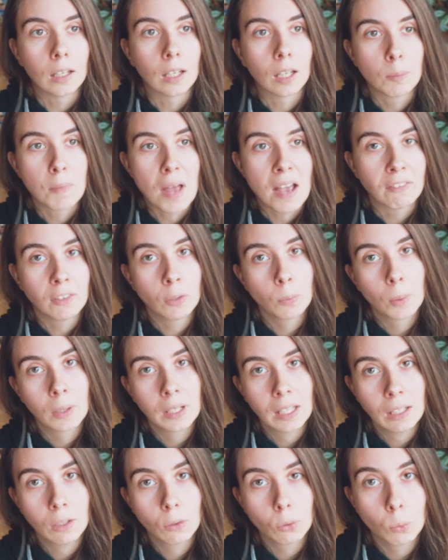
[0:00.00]

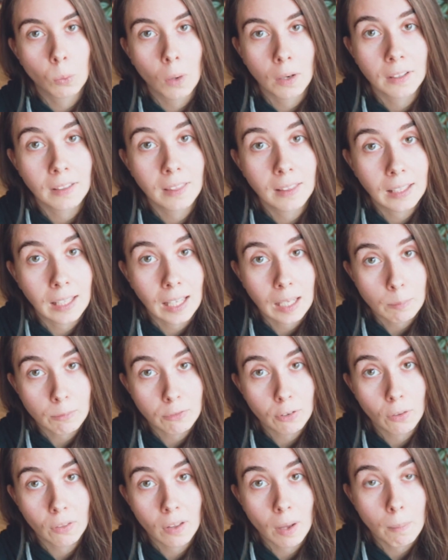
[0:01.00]
everybody who wanted the game
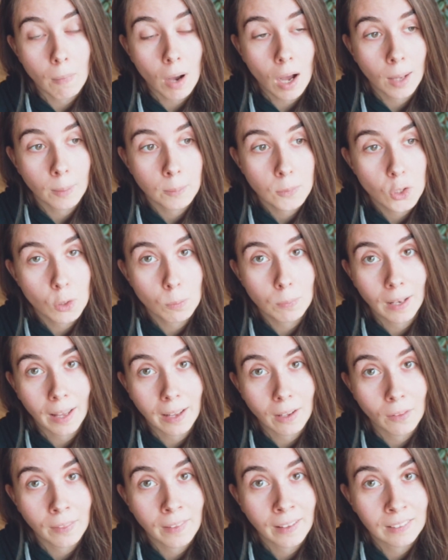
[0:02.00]
for their mom to
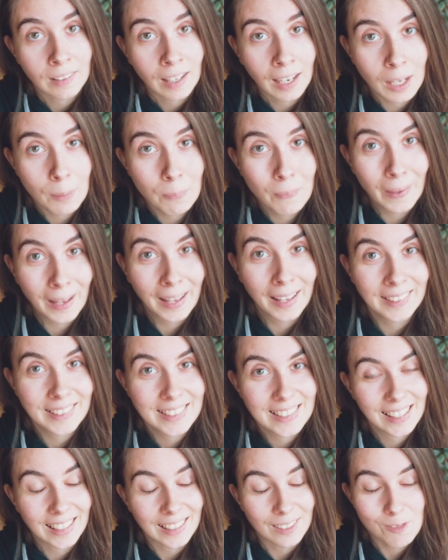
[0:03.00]
play on their
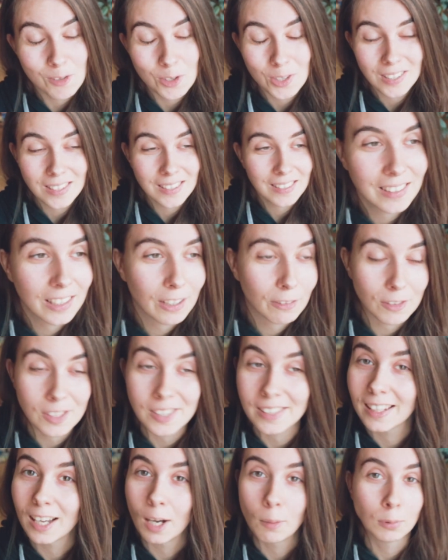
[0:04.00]
iPad, just give
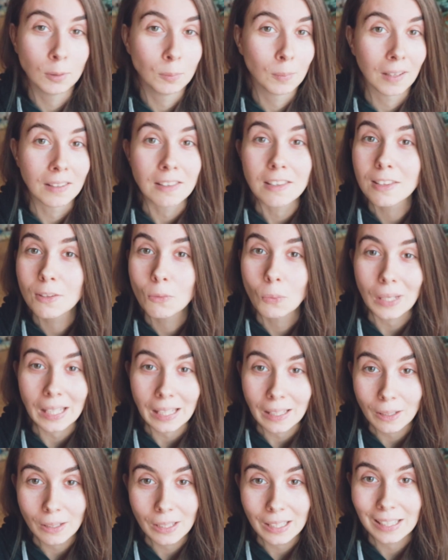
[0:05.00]
us a couple months.
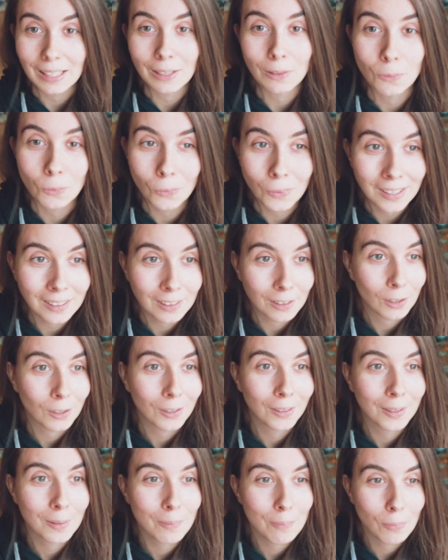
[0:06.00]

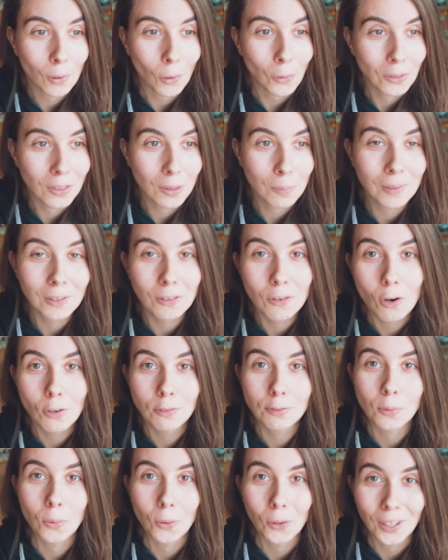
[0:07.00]
We're both a bit
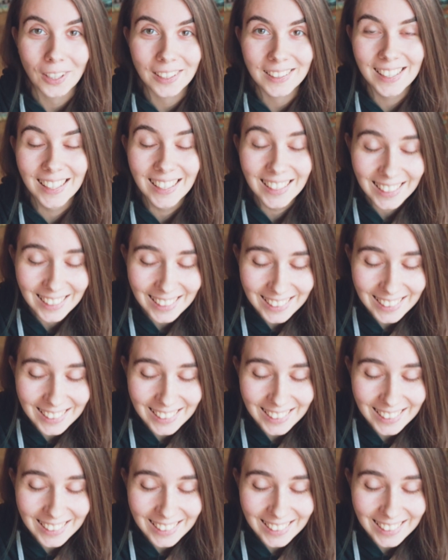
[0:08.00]
overworked.